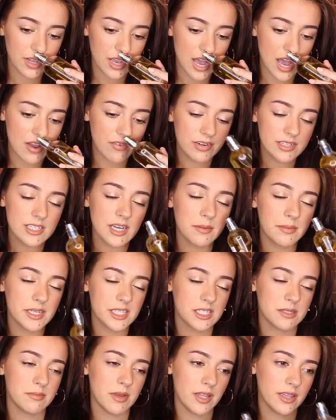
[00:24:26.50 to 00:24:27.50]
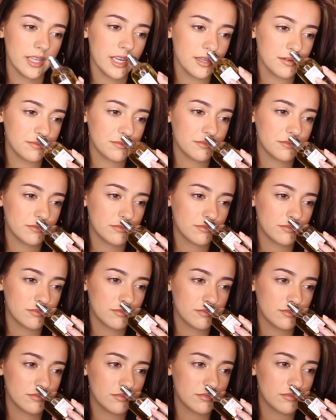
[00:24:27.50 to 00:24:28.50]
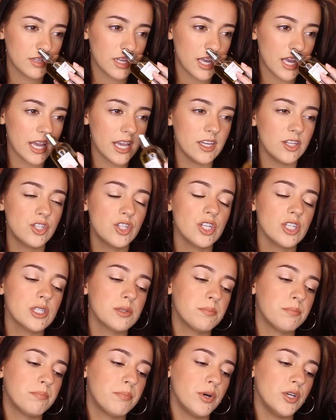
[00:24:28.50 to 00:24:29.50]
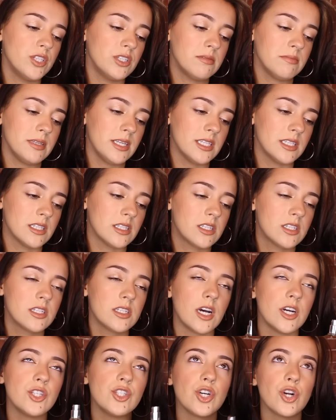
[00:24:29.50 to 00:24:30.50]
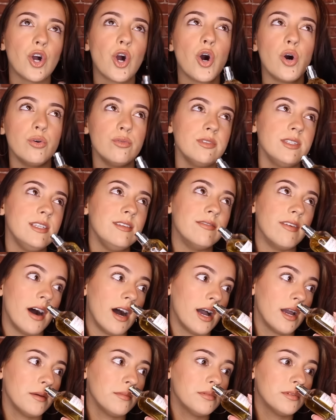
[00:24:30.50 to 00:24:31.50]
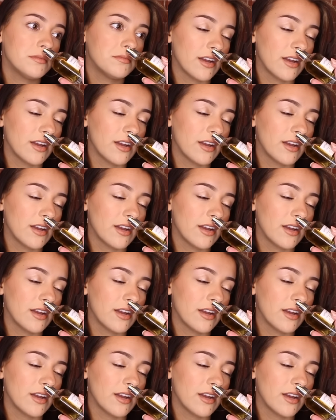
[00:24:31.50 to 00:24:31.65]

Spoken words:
every time I smell it, it just puts me in such a cozy vibe.